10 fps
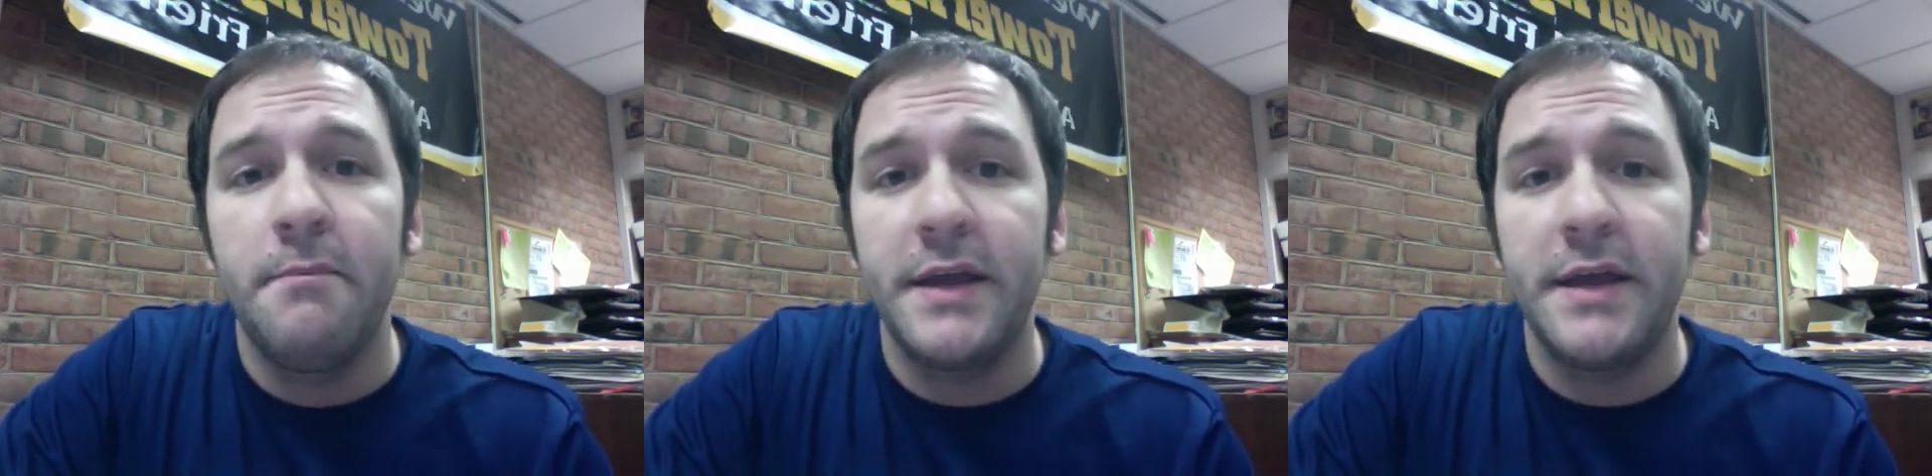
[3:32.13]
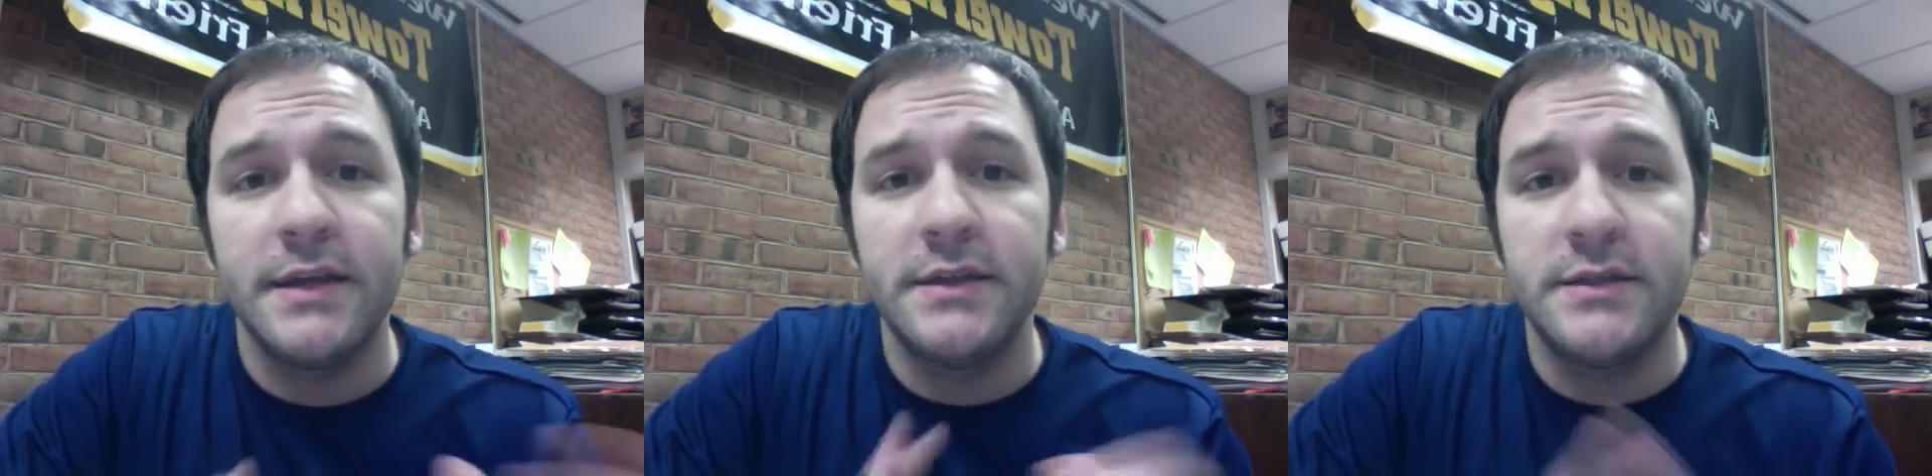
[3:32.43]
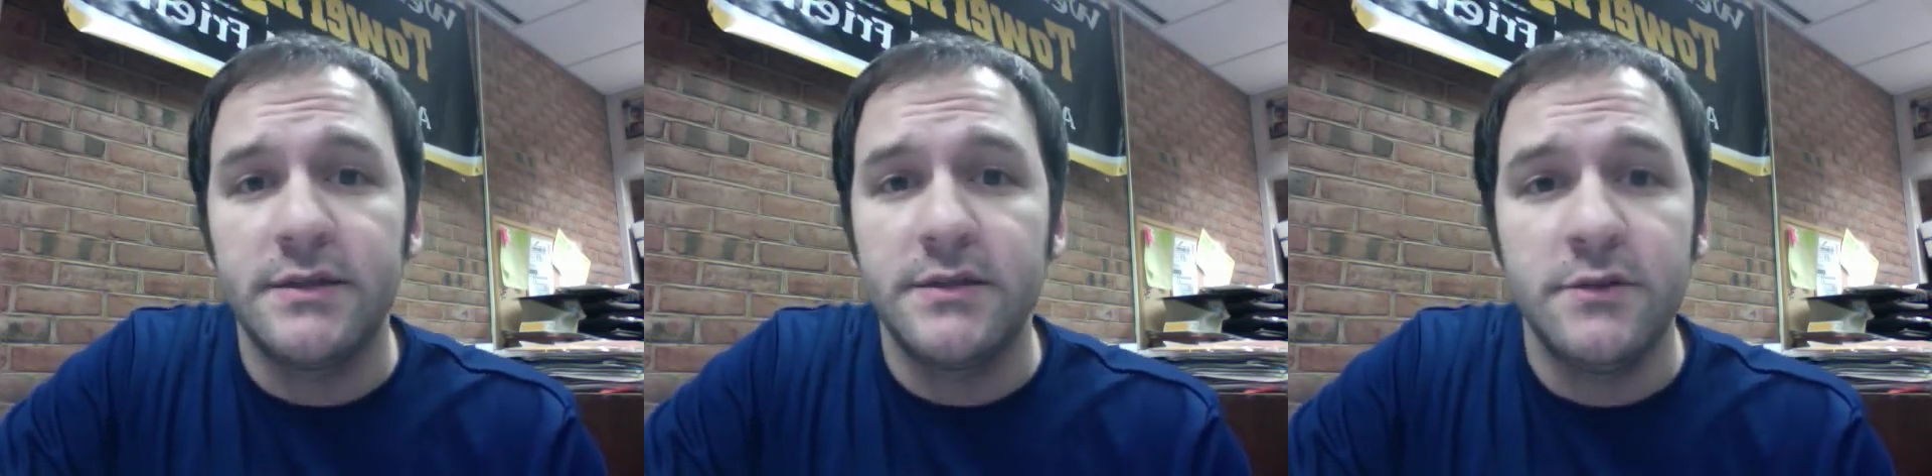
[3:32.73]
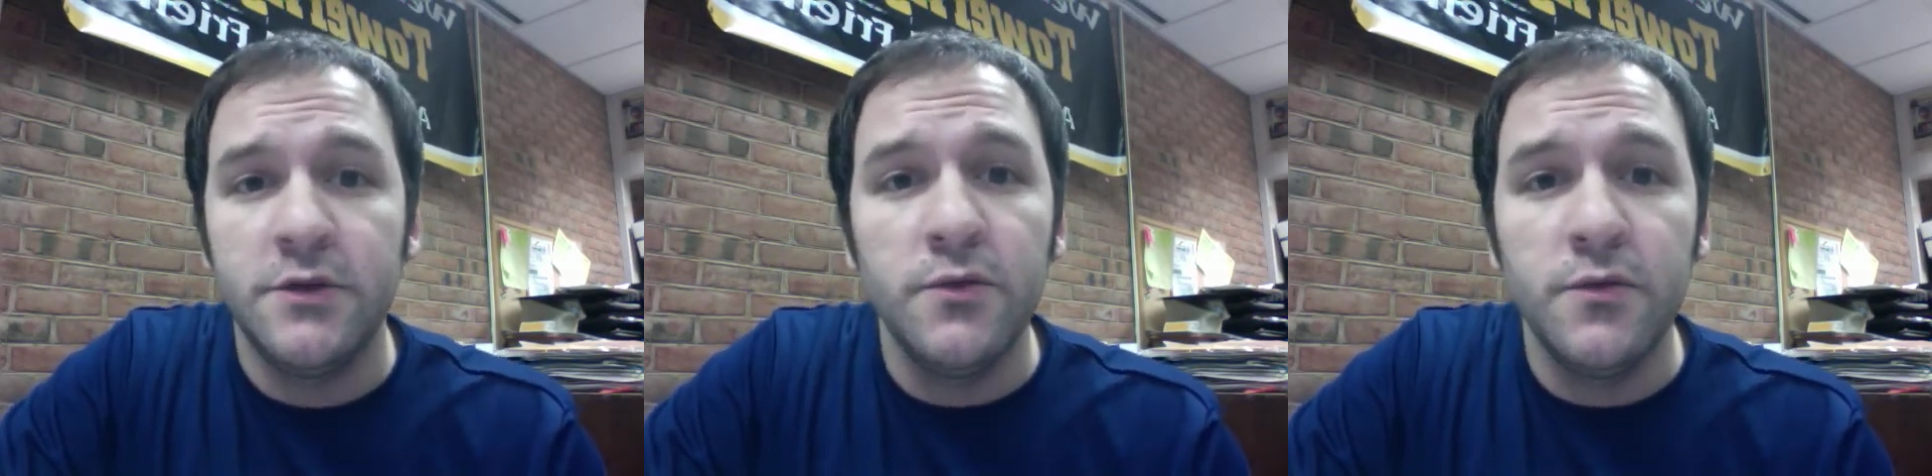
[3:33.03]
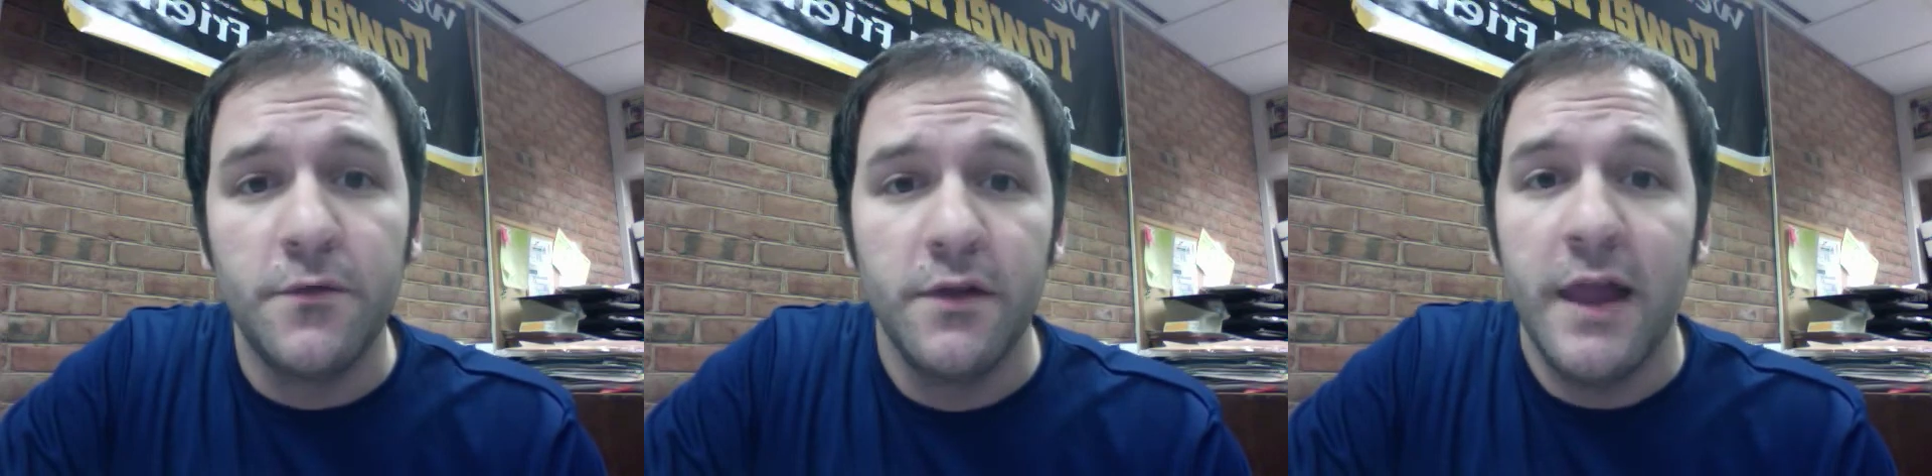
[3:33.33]
because
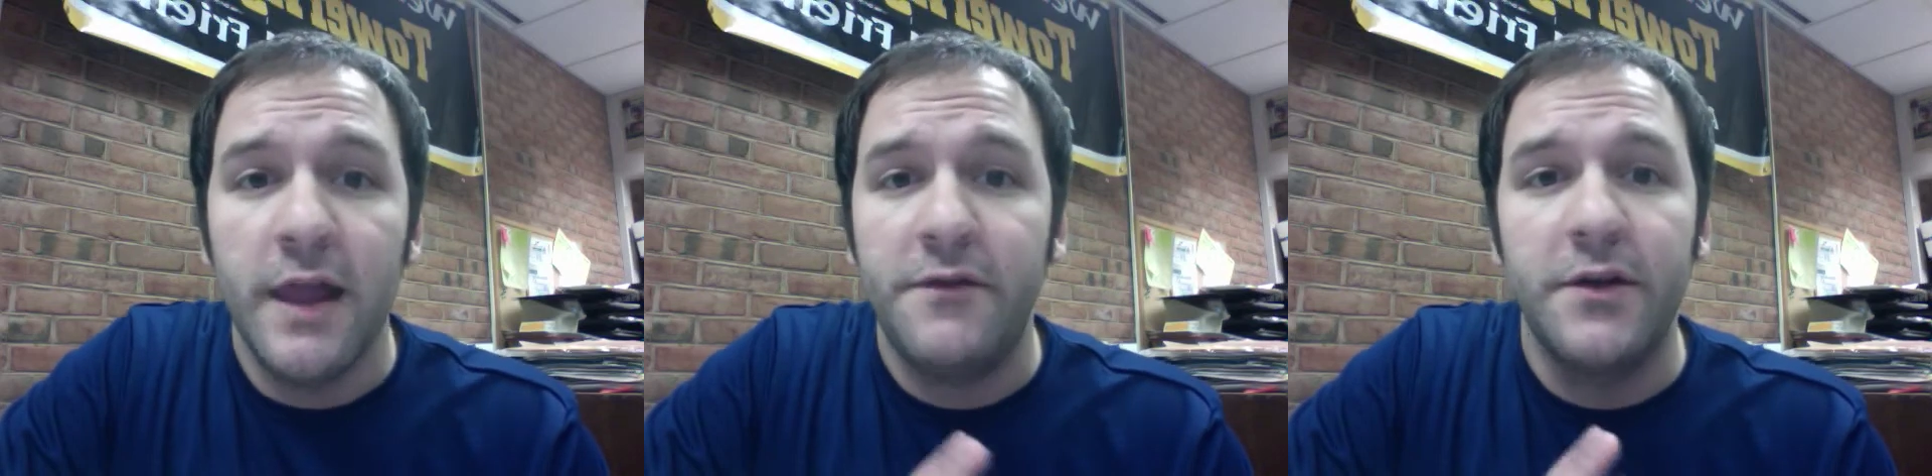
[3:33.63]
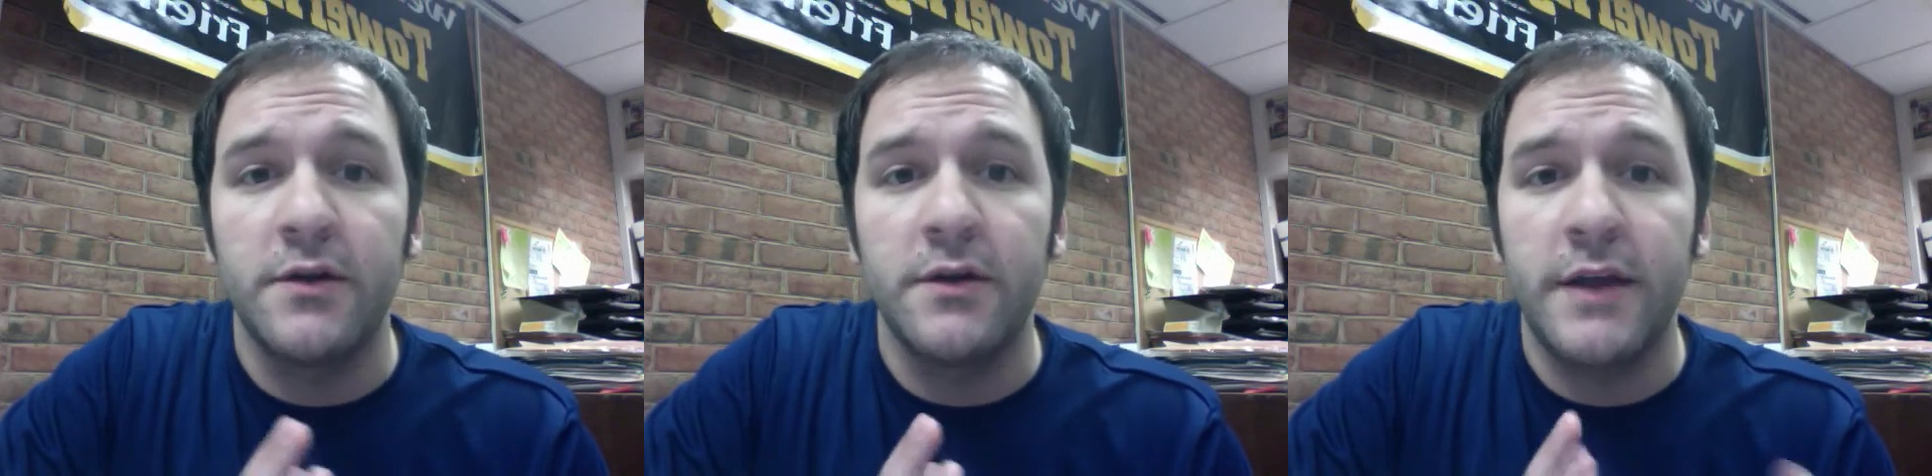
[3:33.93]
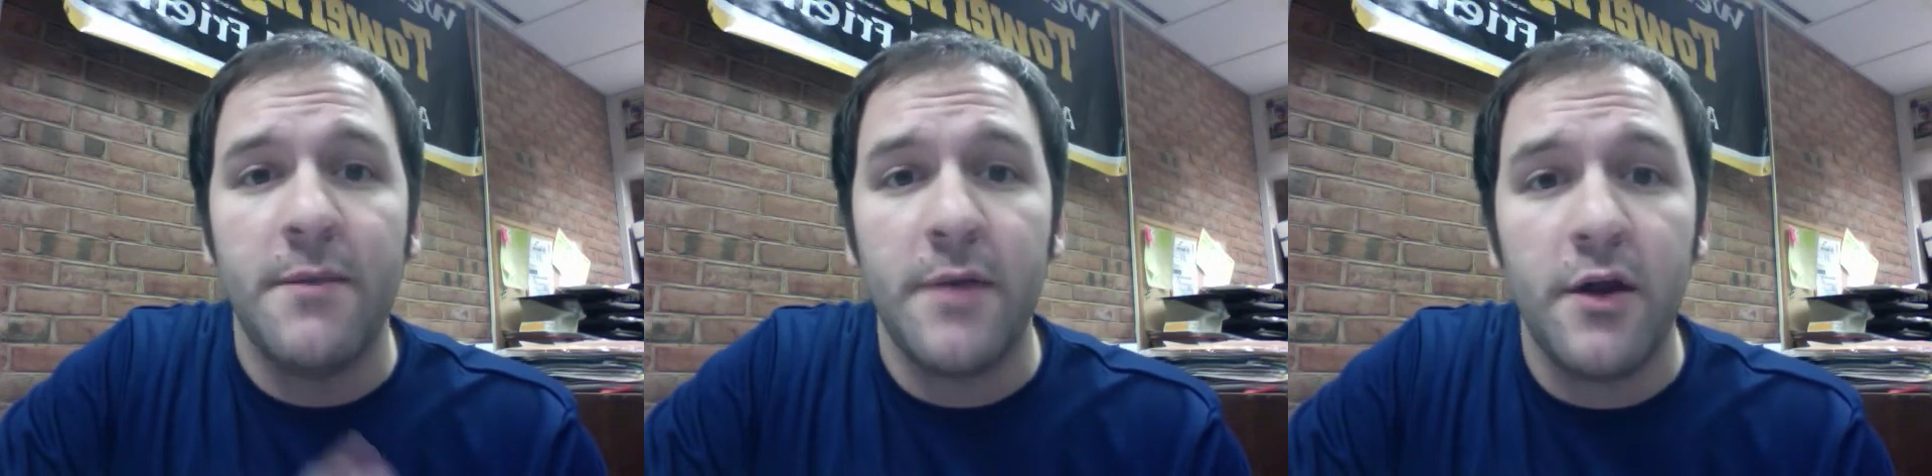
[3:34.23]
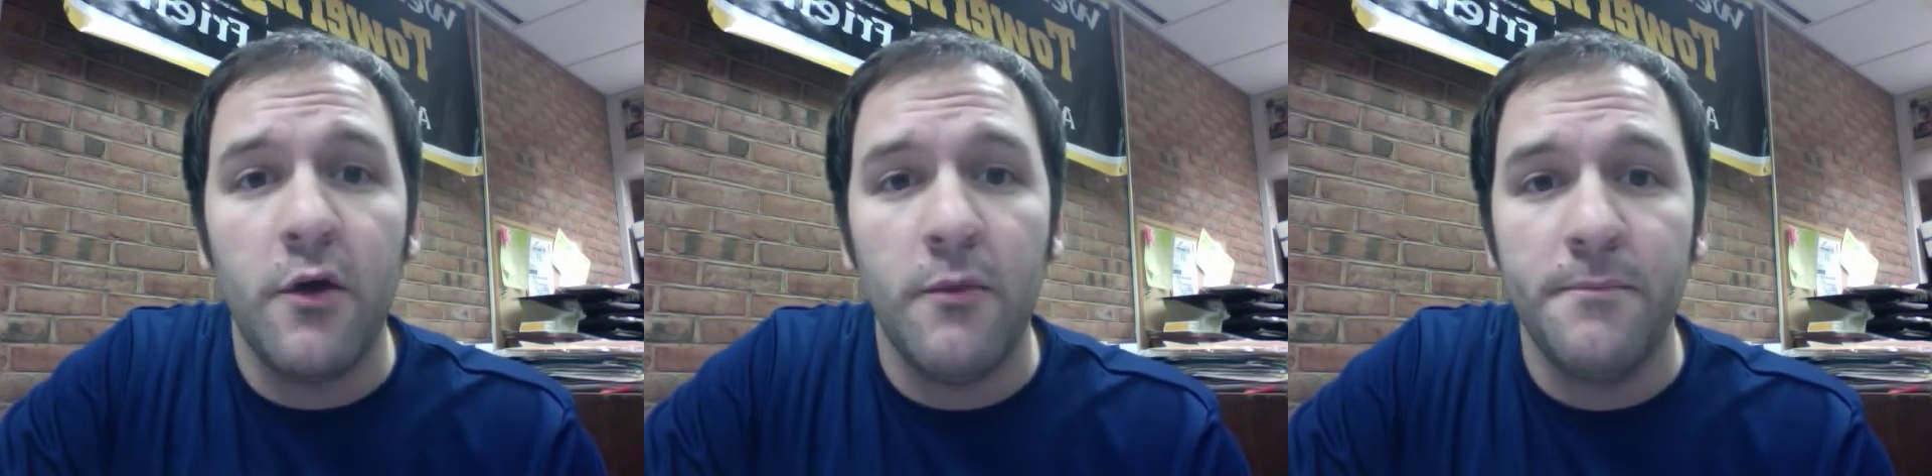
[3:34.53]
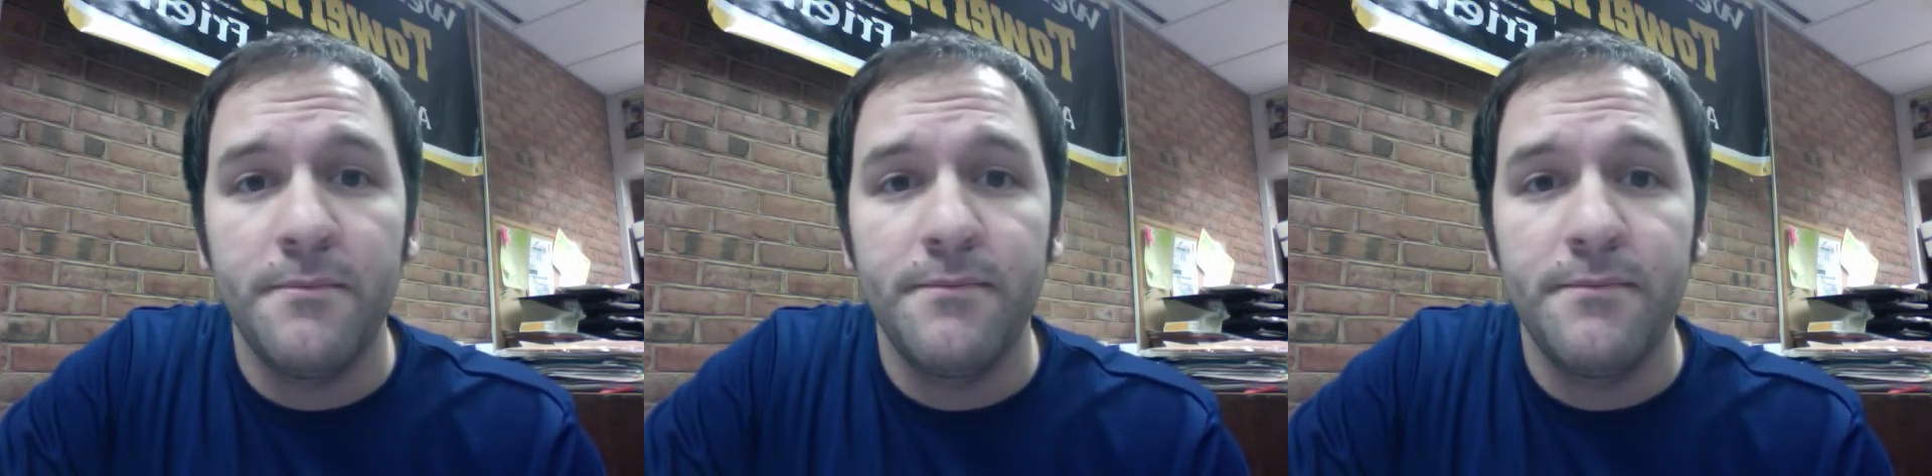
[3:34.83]
you left your camera at home.